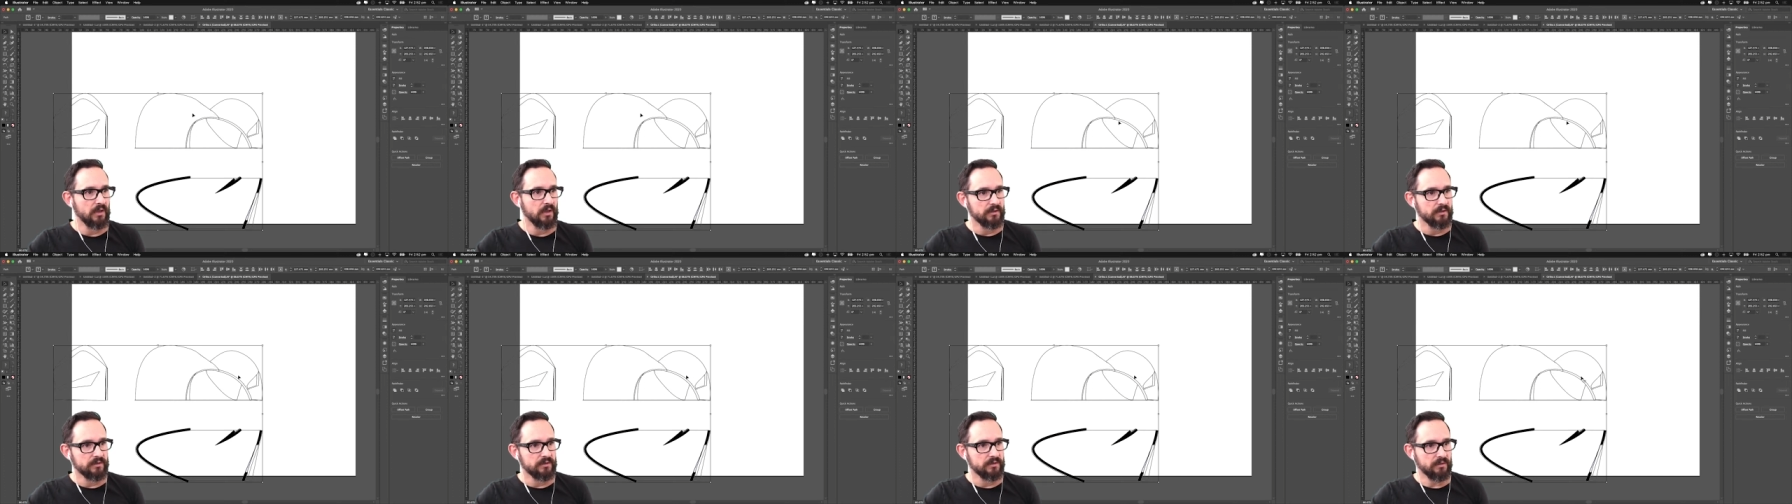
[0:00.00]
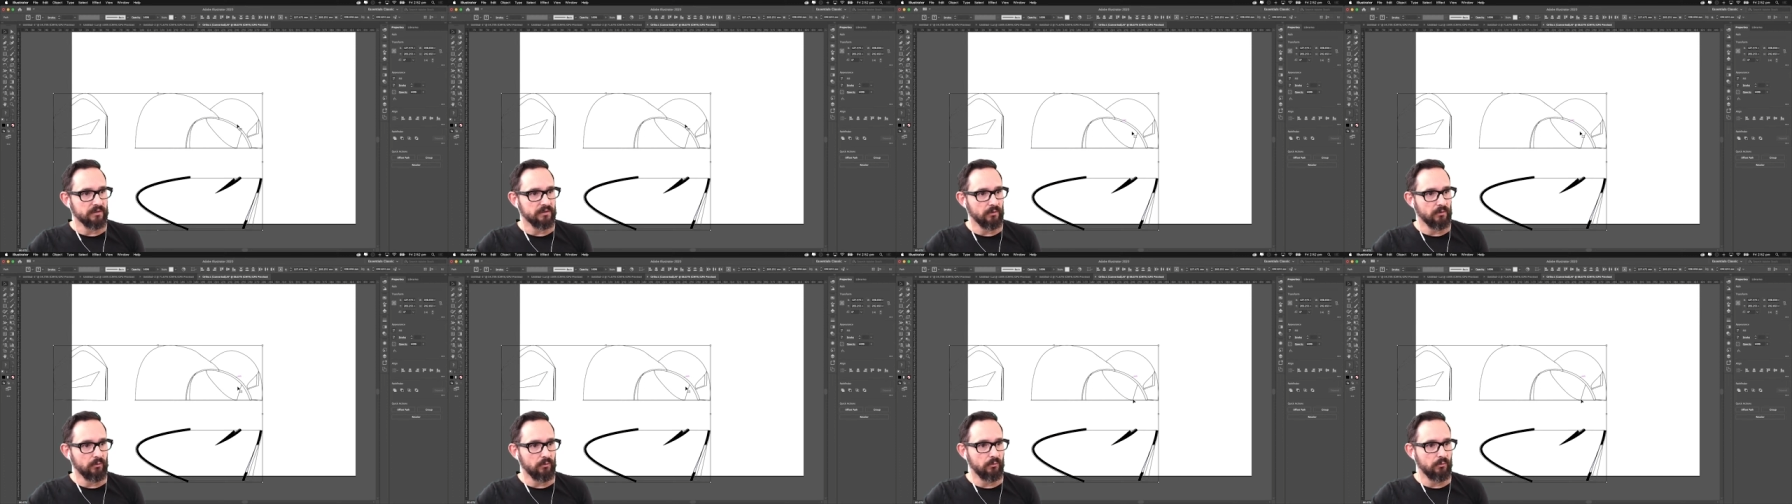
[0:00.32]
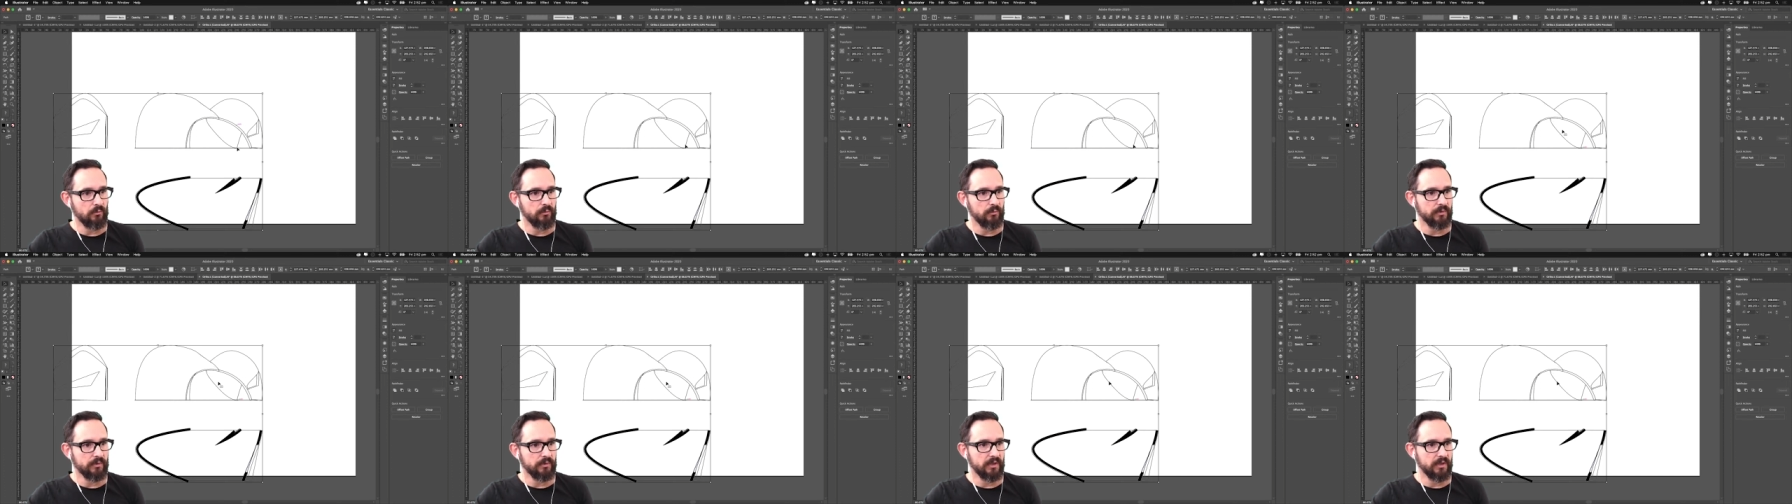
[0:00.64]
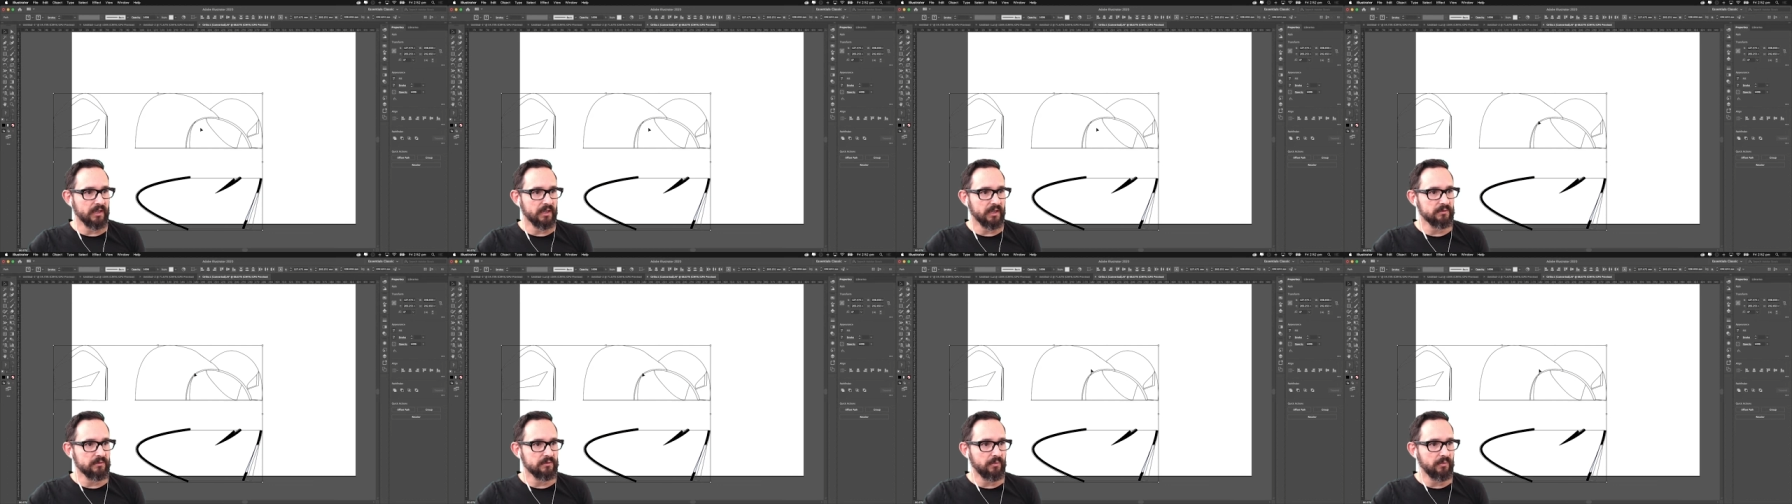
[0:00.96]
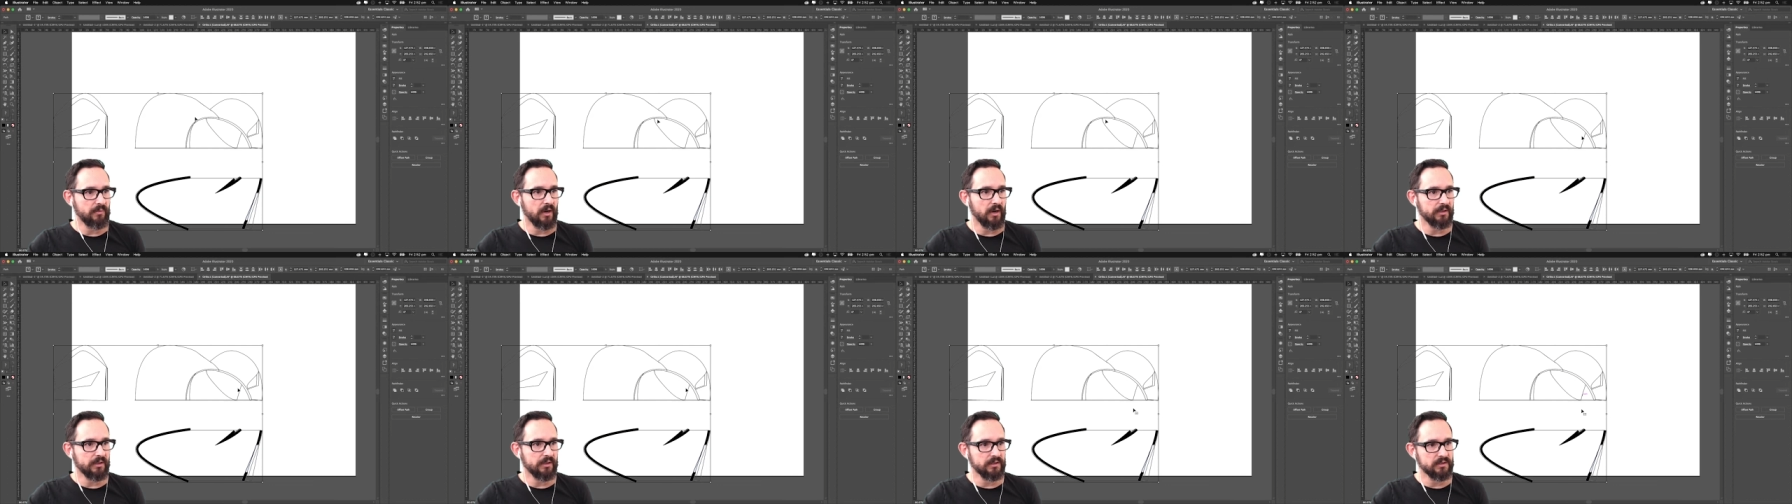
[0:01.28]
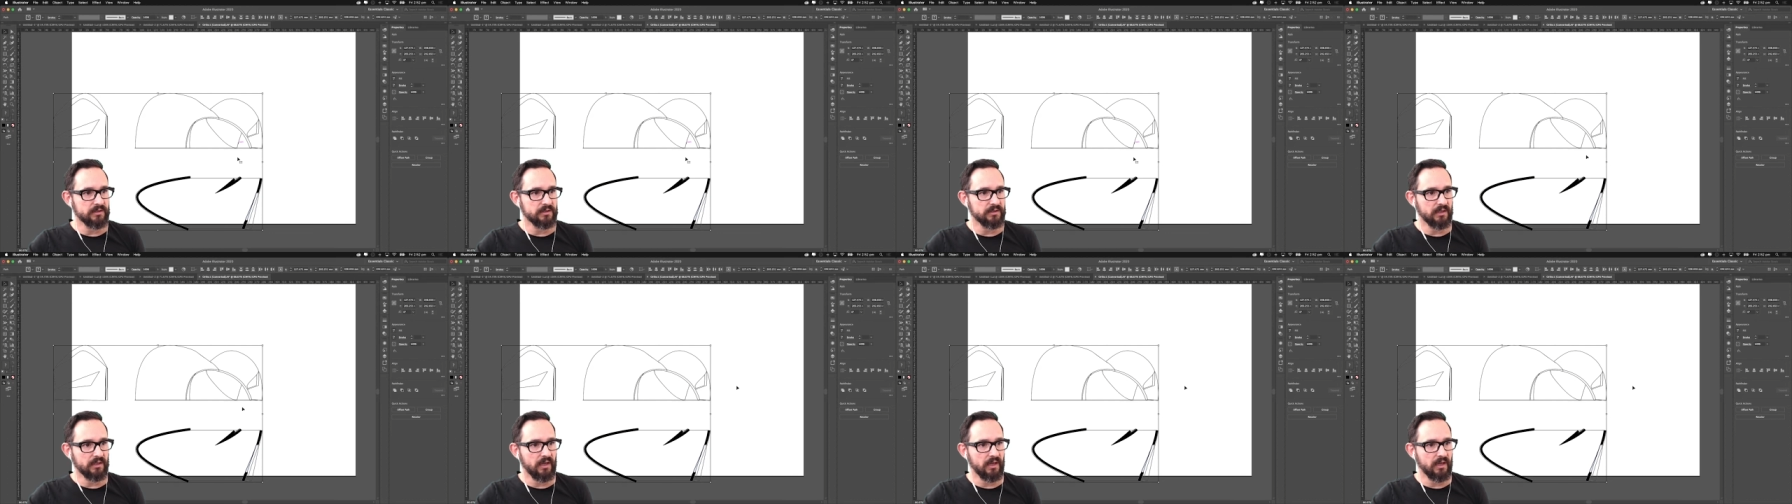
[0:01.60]
So the next part is
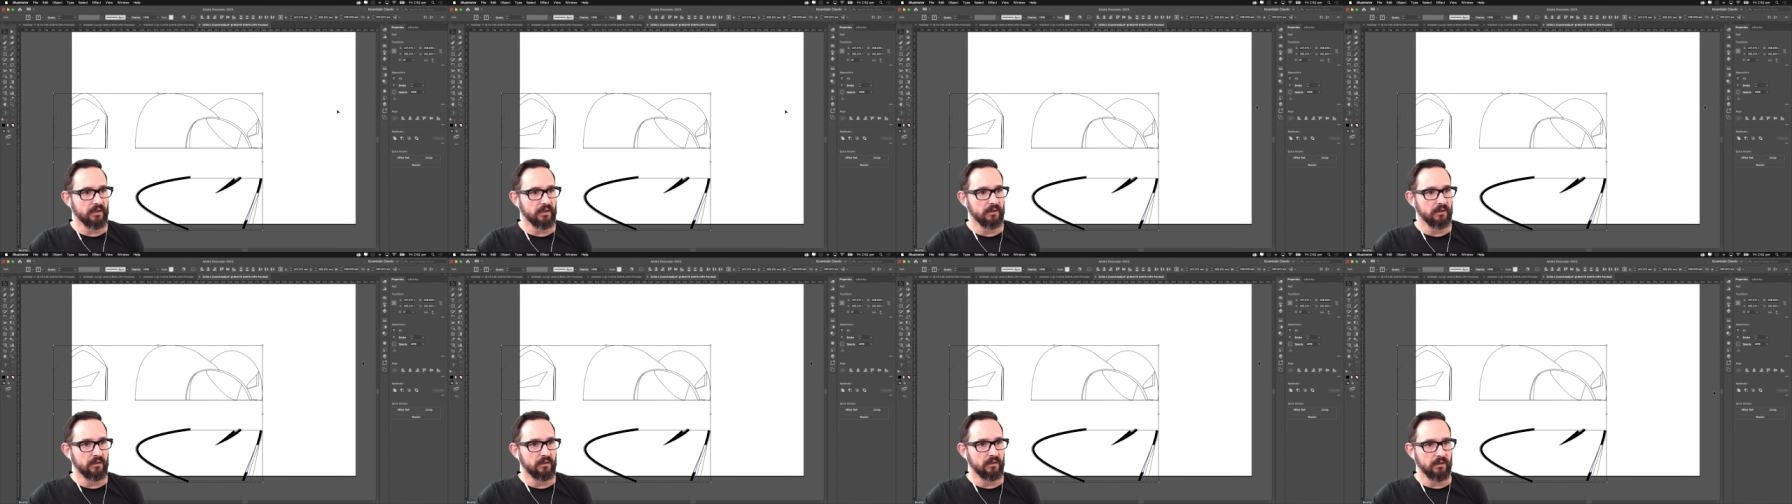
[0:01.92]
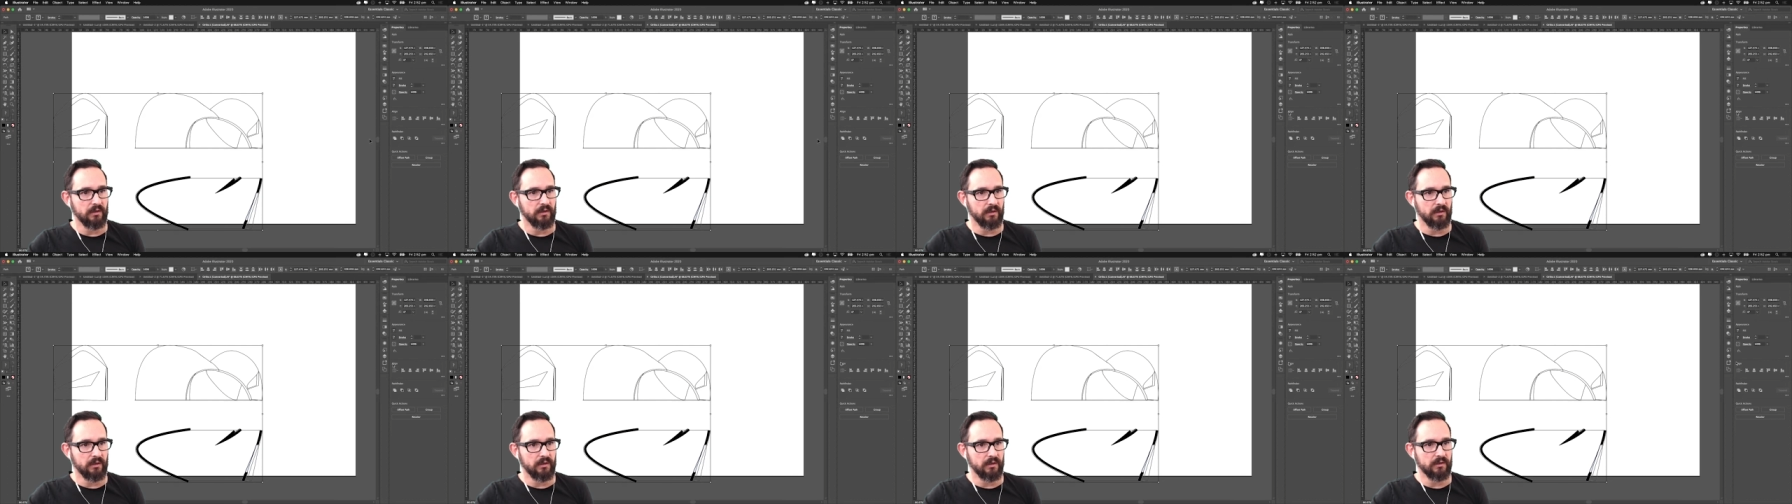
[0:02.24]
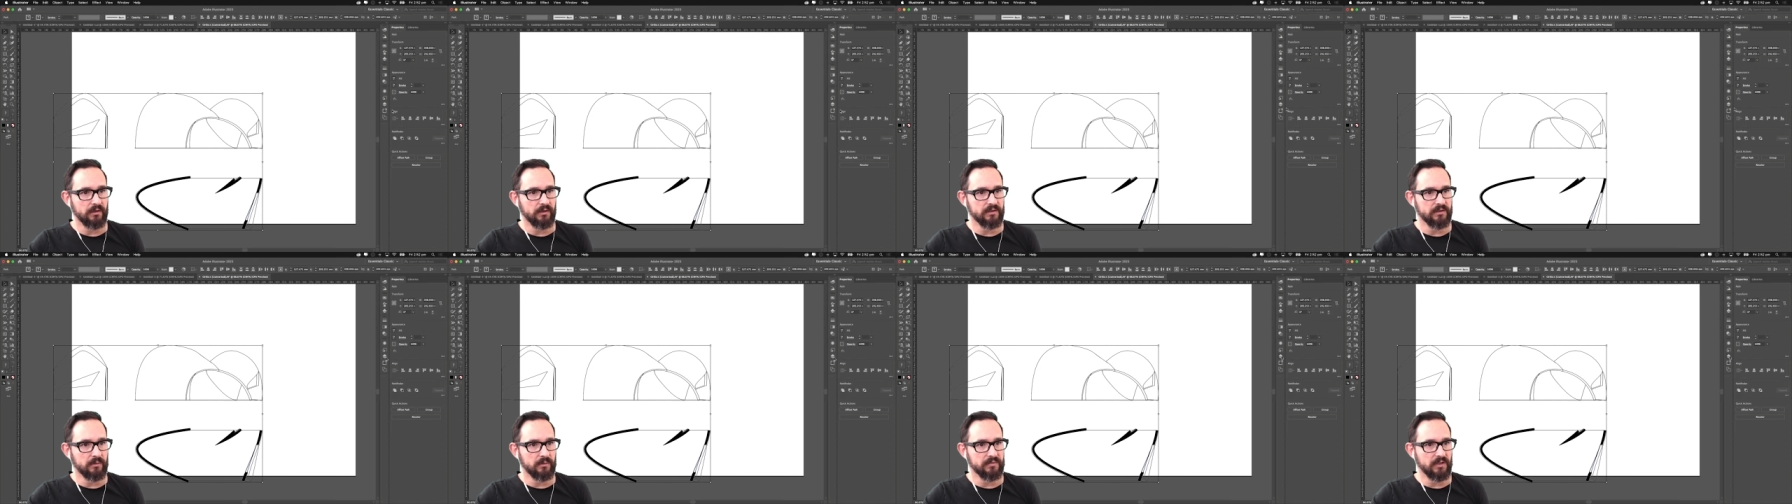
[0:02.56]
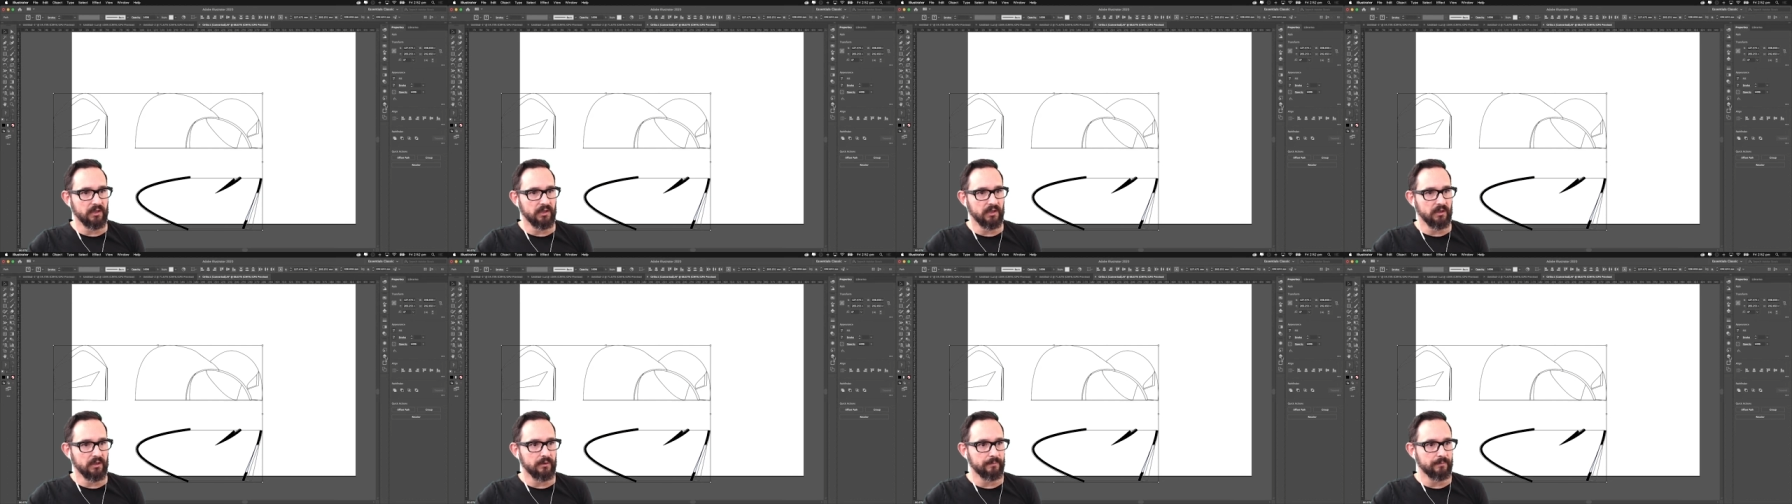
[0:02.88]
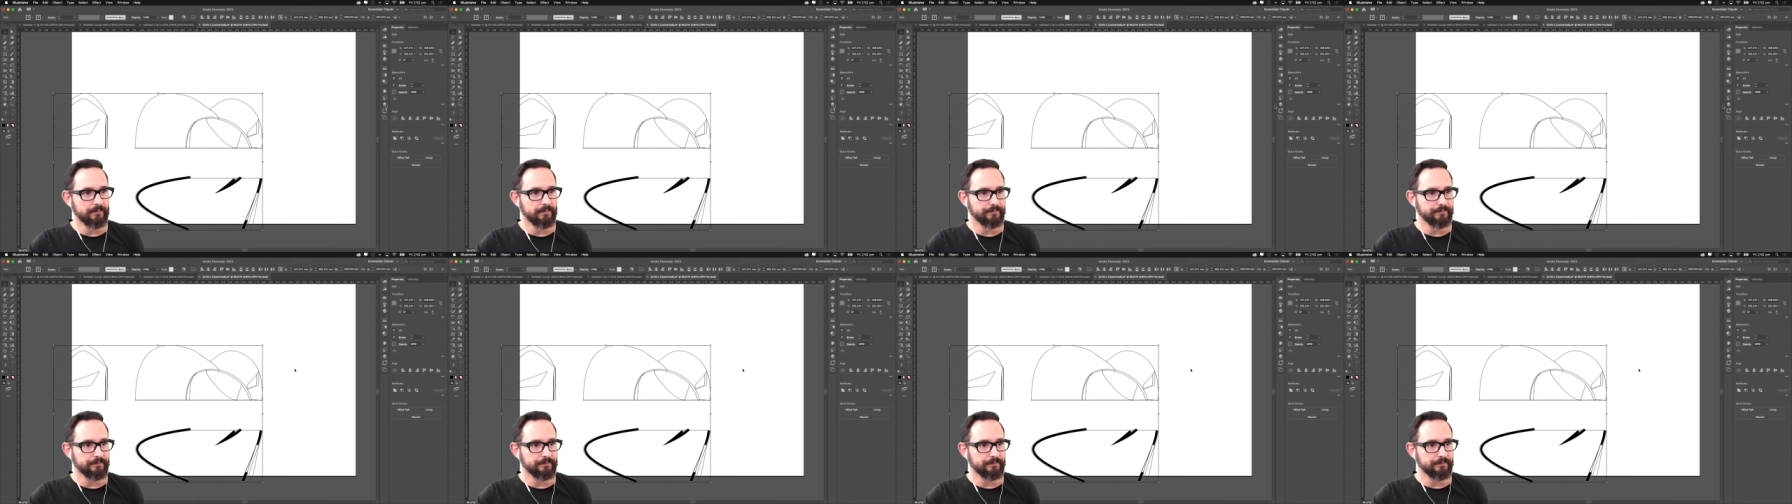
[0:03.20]
again the same thing.